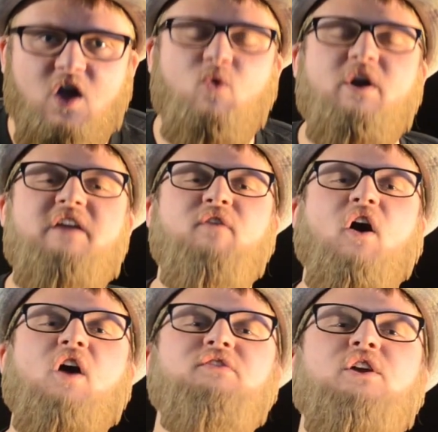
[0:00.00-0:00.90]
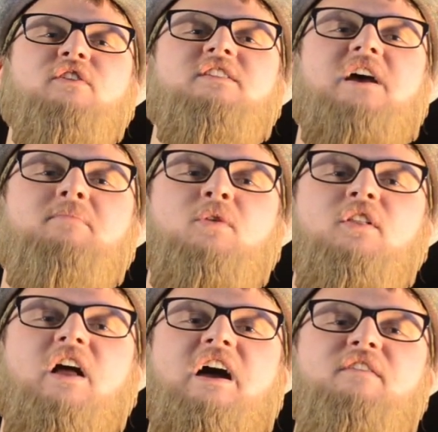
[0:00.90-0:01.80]
would evolve to resemble
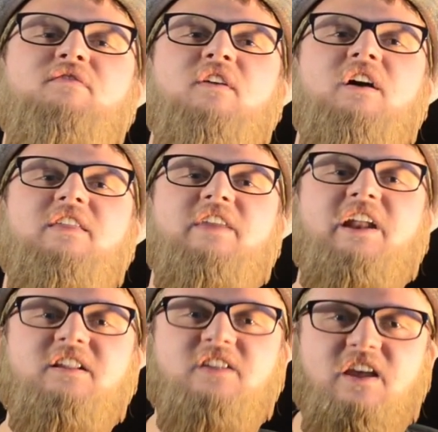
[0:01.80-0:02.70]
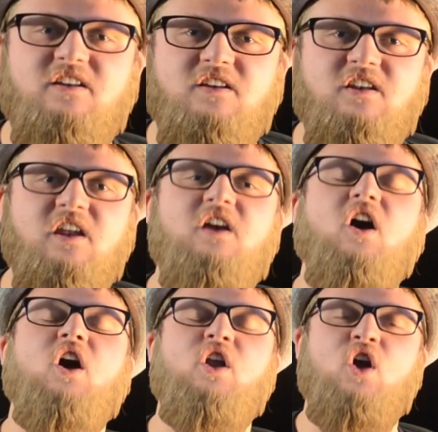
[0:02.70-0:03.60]
life that exists
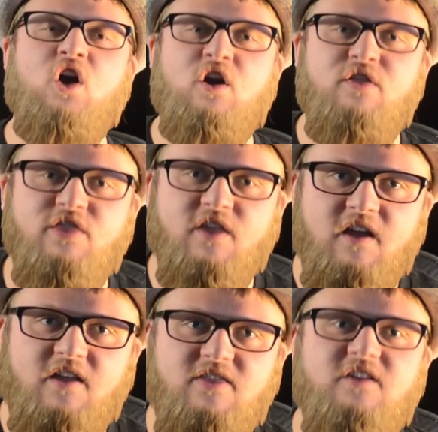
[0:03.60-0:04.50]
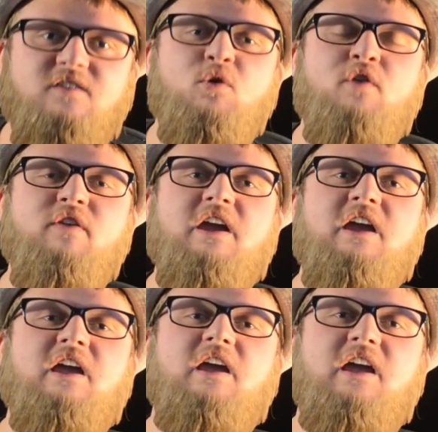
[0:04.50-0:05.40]
on Earth. This movie
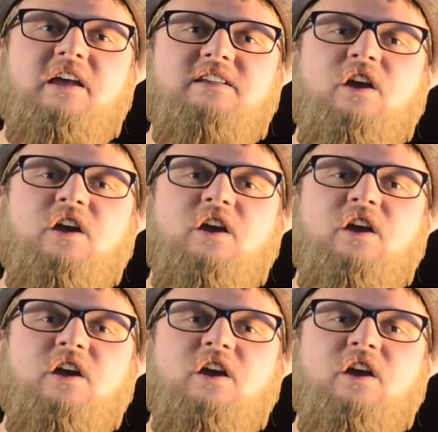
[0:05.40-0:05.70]
is